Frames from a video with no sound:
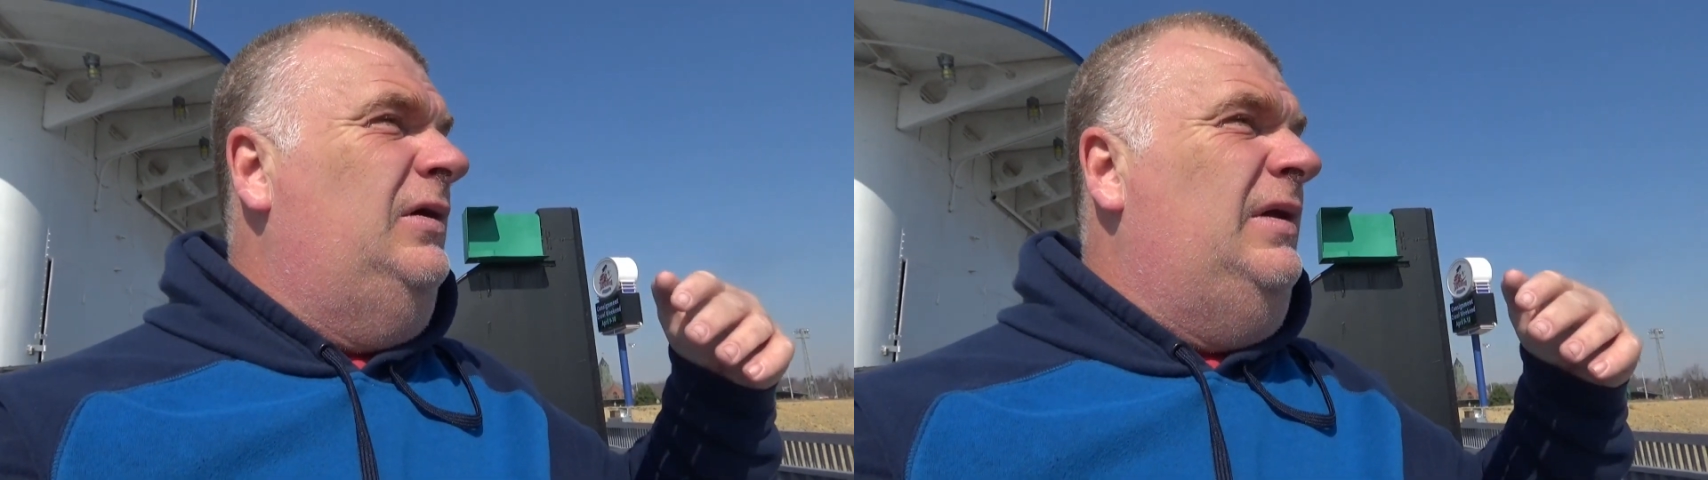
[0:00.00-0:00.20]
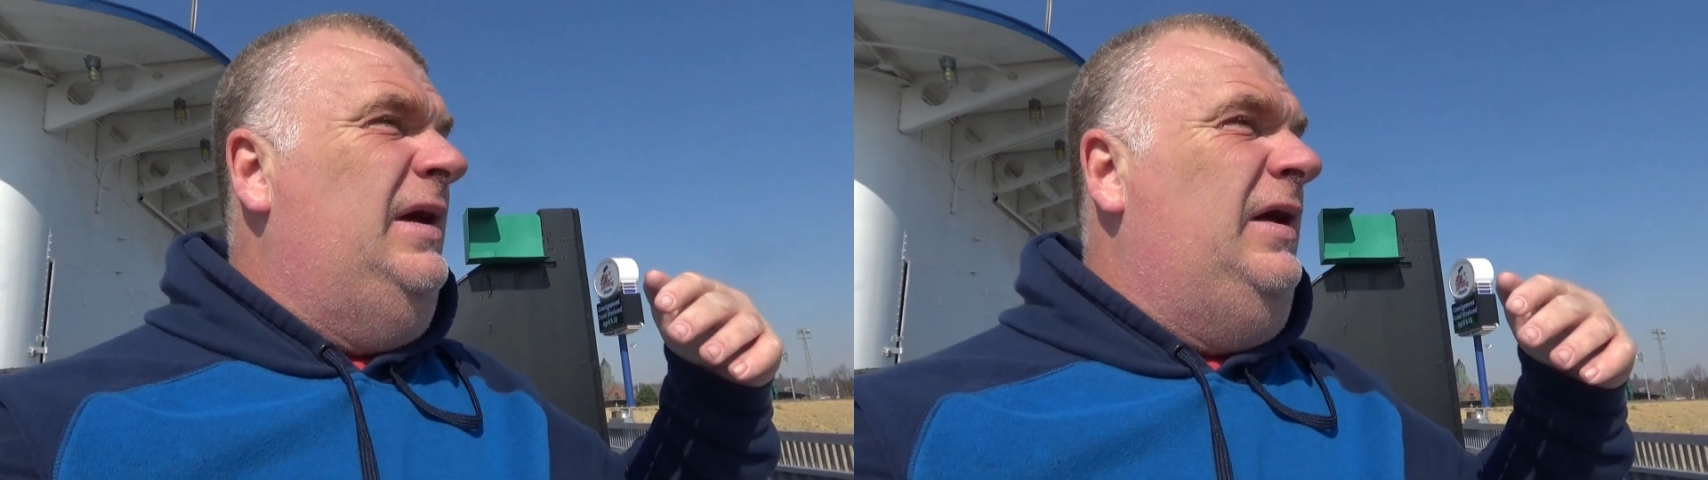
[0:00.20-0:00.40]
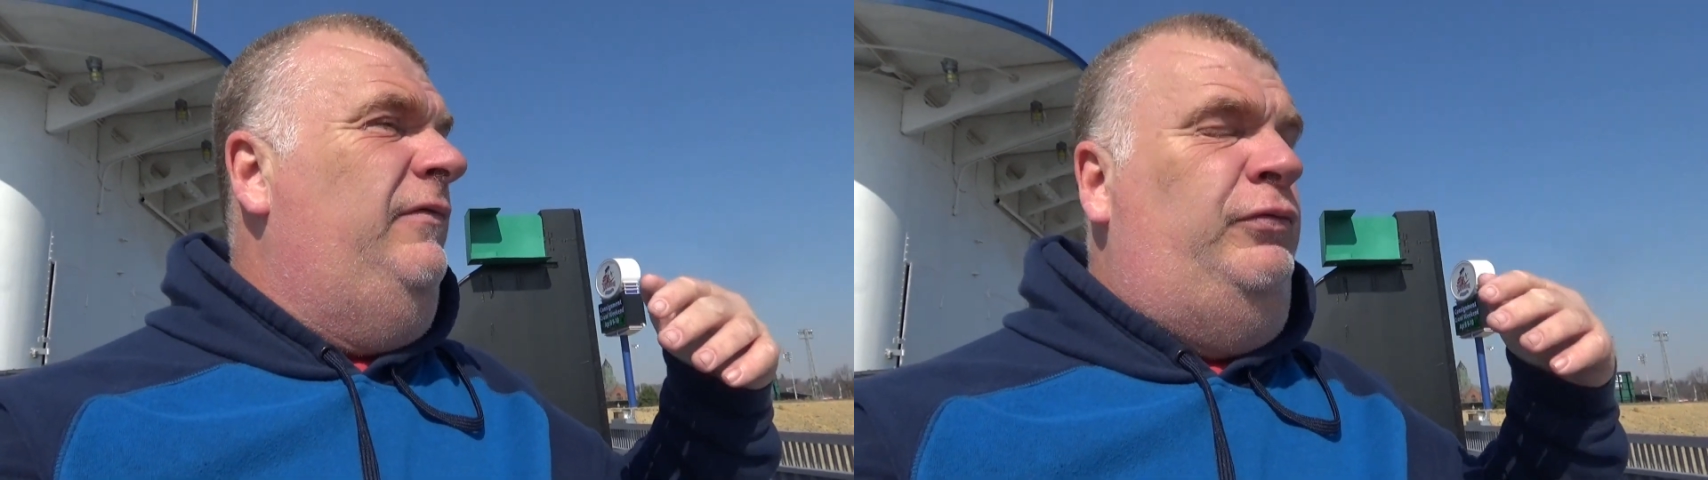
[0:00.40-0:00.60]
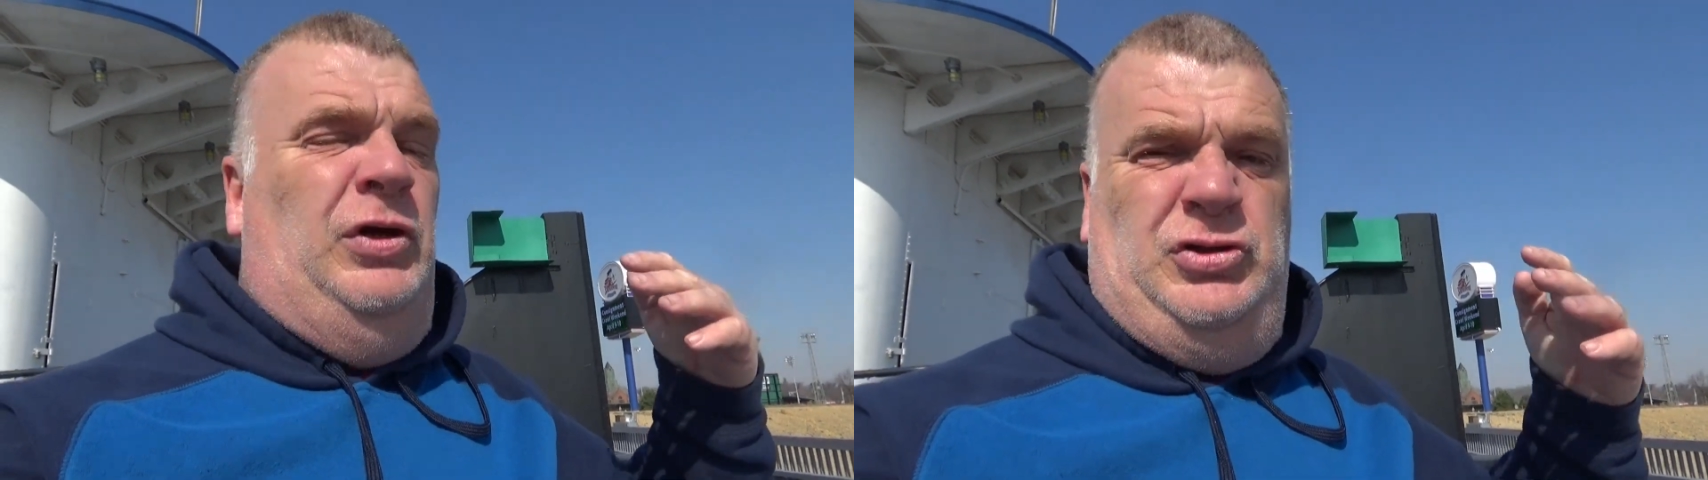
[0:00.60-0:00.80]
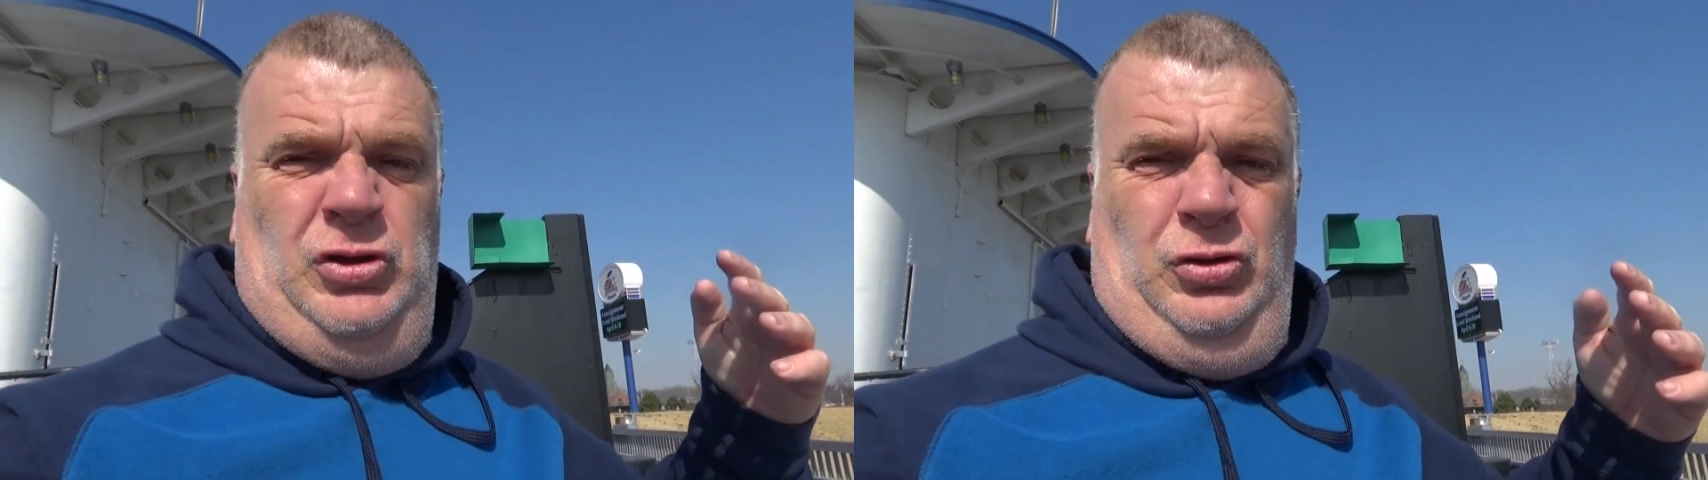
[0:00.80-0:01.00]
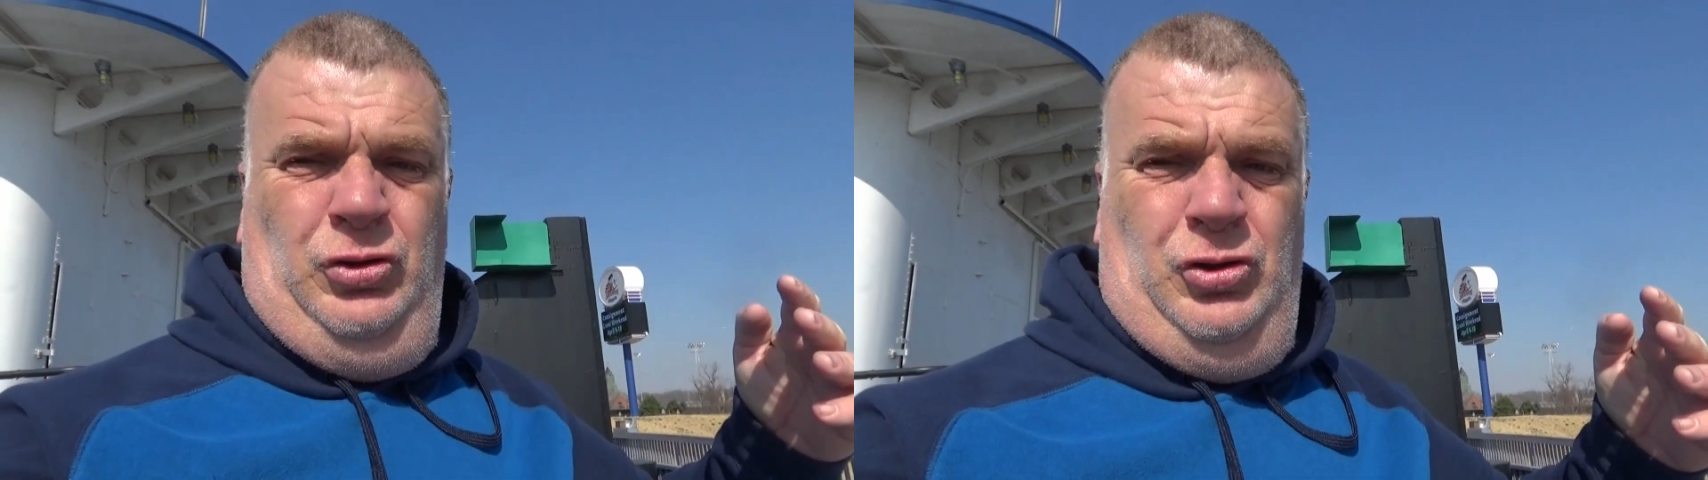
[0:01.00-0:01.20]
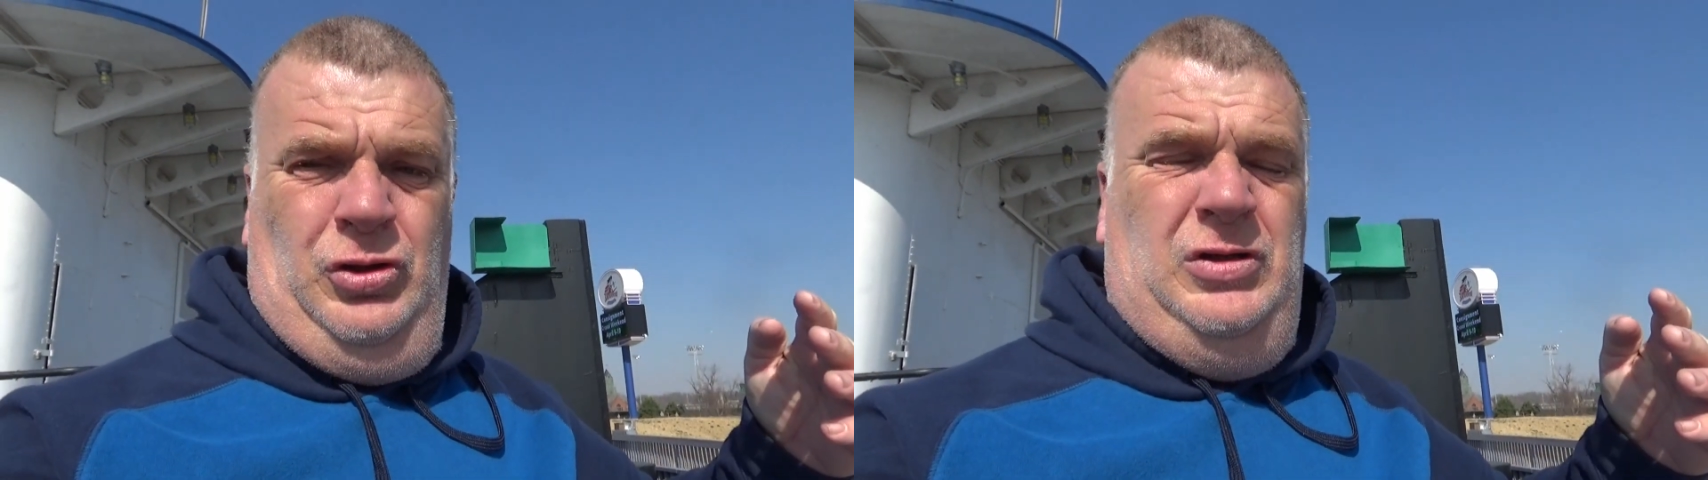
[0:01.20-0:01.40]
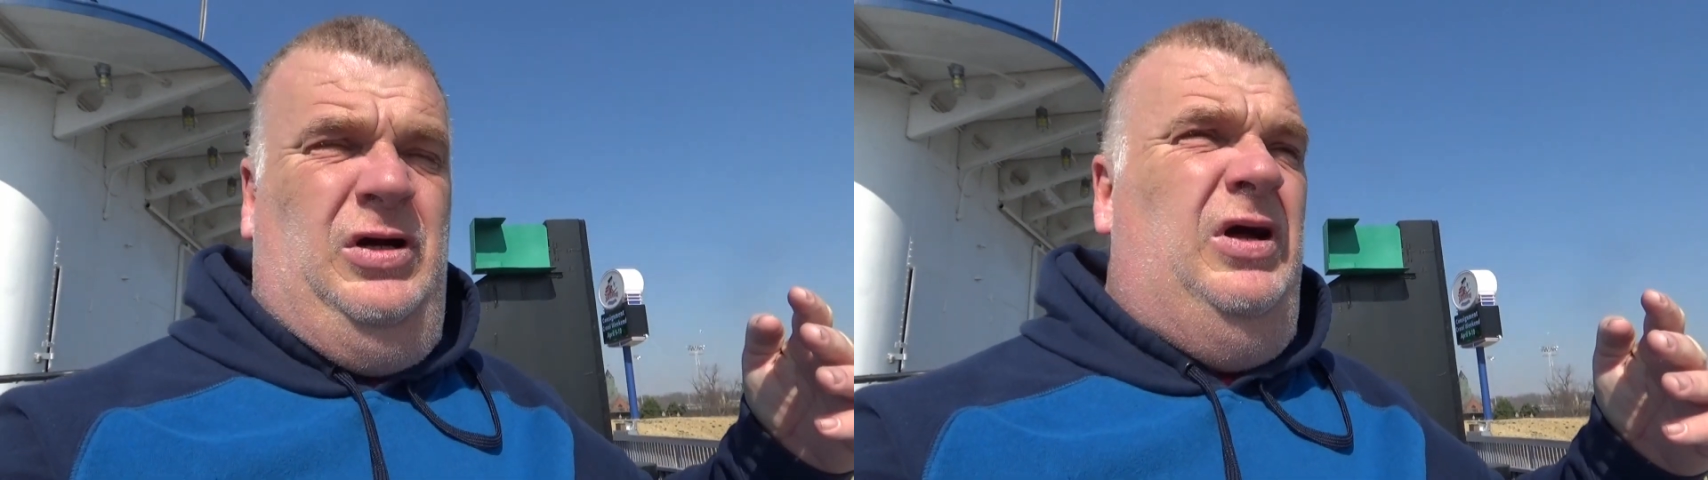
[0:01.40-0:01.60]
like a fresher
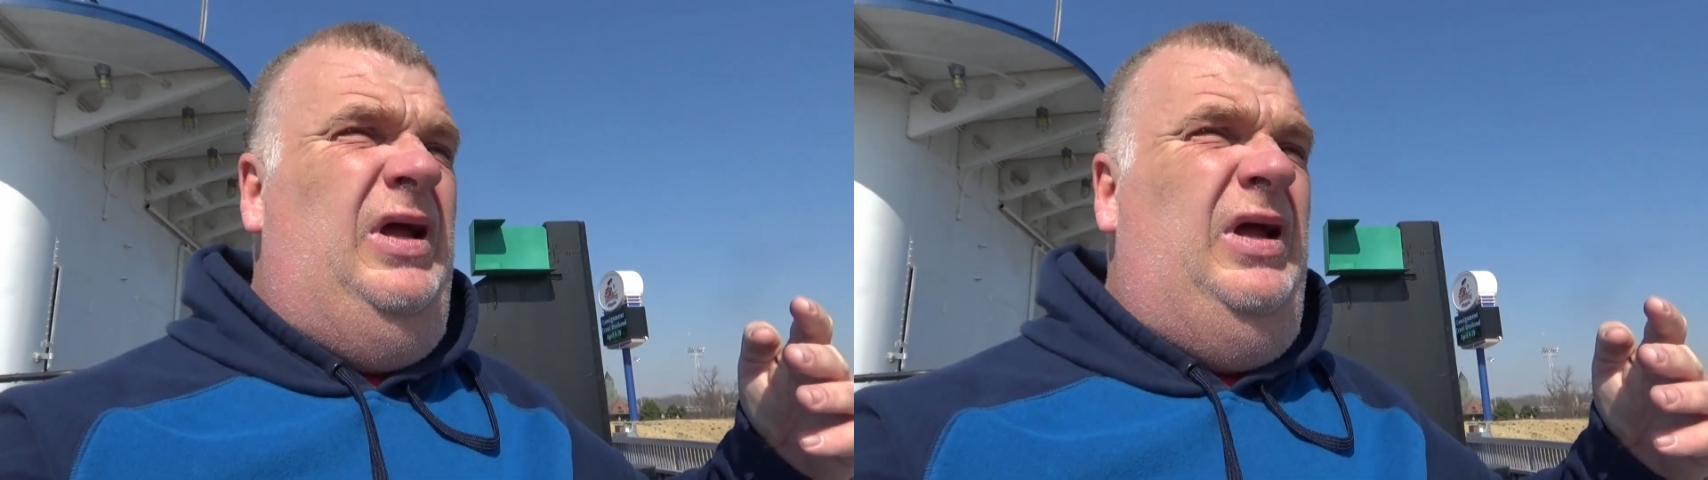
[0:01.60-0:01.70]
look